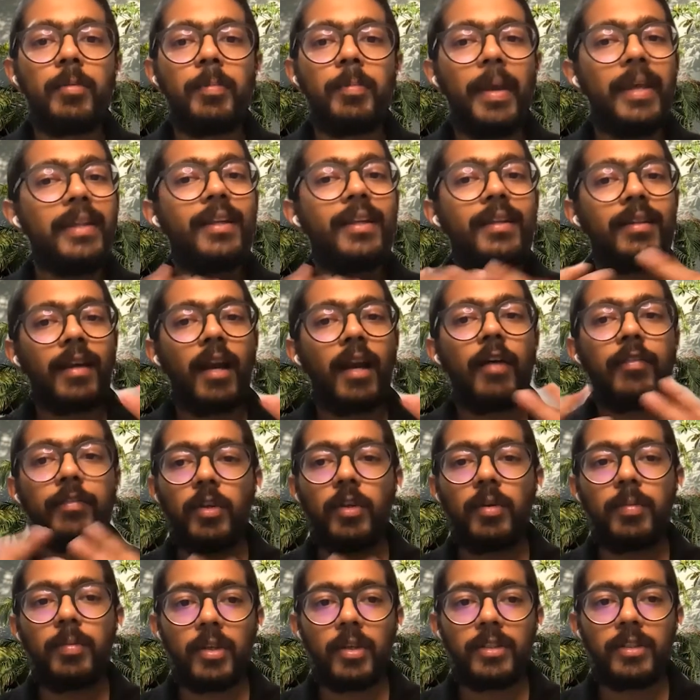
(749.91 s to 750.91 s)
to make that
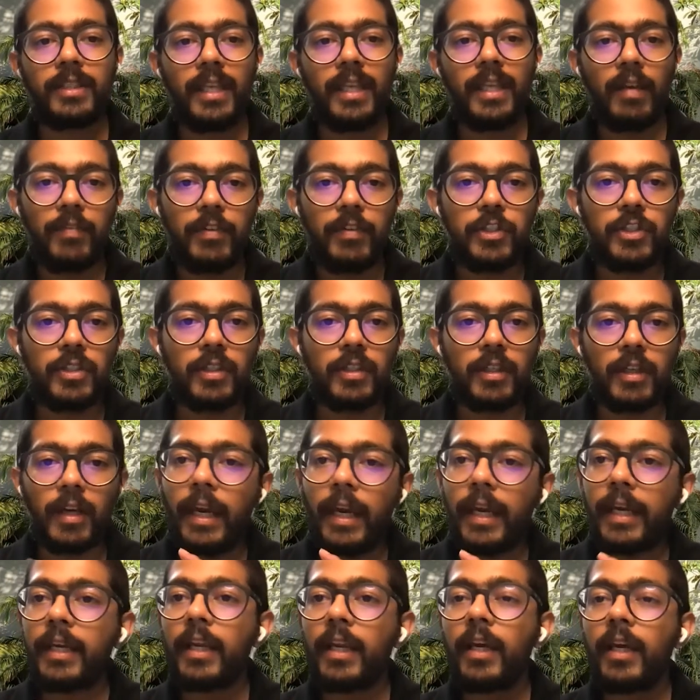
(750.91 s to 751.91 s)
GraphQL processing efficient,
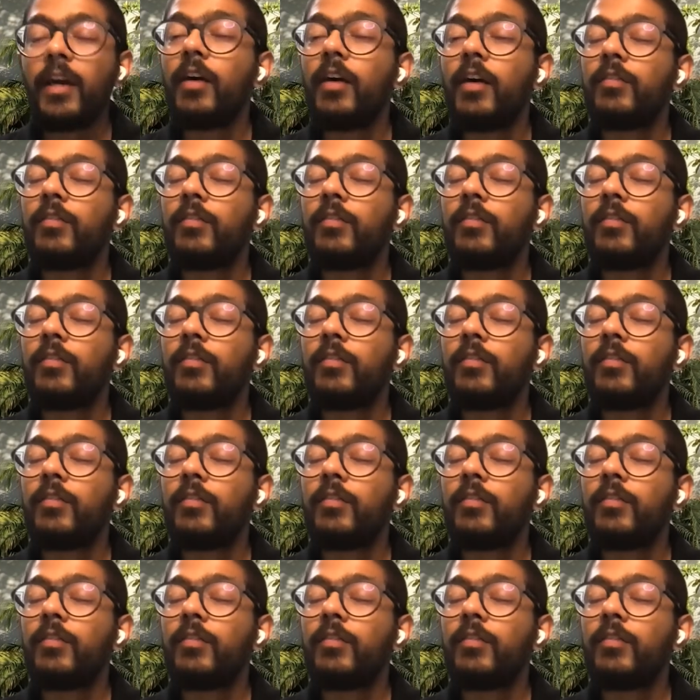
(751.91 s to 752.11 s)
right?